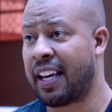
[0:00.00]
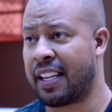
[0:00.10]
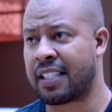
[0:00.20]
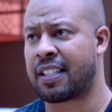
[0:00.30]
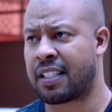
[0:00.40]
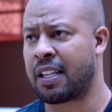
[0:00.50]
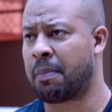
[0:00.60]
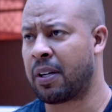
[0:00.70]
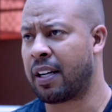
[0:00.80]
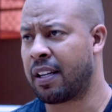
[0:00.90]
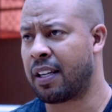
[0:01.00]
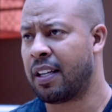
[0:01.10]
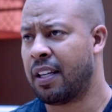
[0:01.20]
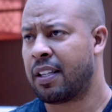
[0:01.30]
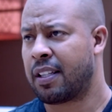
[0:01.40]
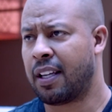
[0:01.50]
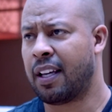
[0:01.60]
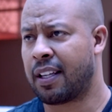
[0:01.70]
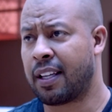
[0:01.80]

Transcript: Yeah, that's this summer. And yeah,